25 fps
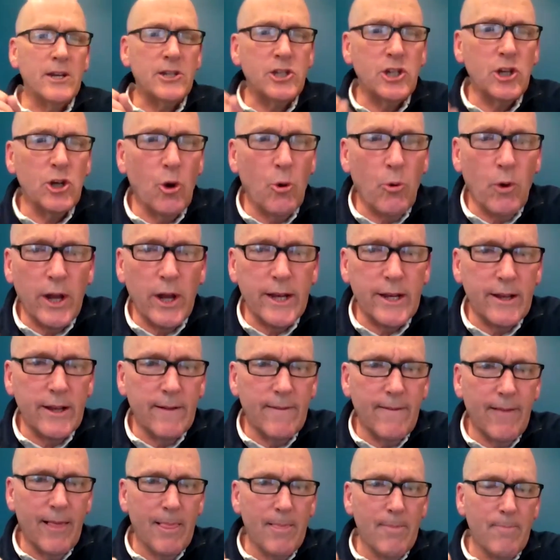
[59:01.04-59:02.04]
you know what?
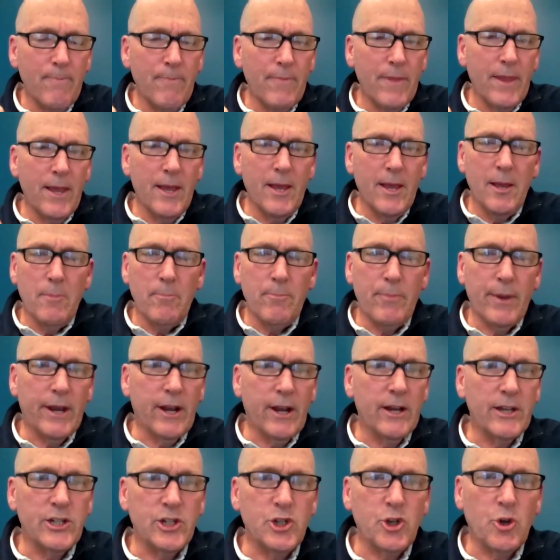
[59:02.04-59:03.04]

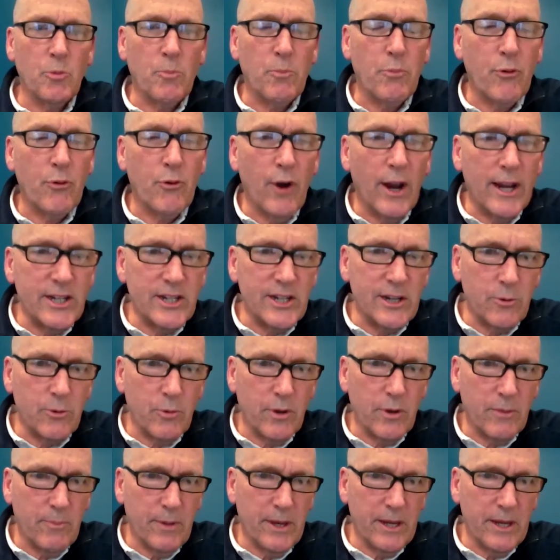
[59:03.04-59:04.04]
Because you're present
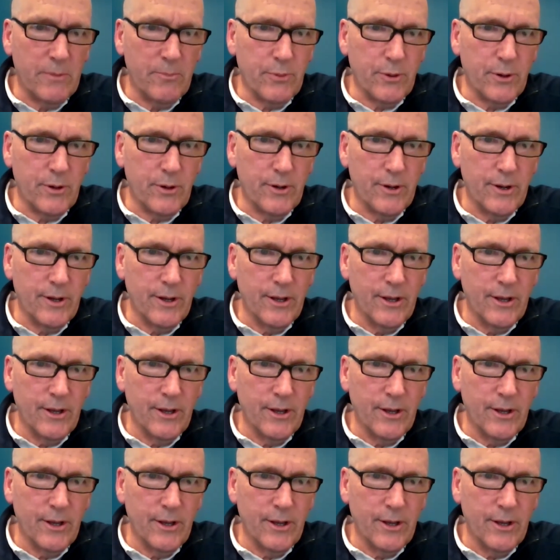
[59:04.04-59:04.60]
with people.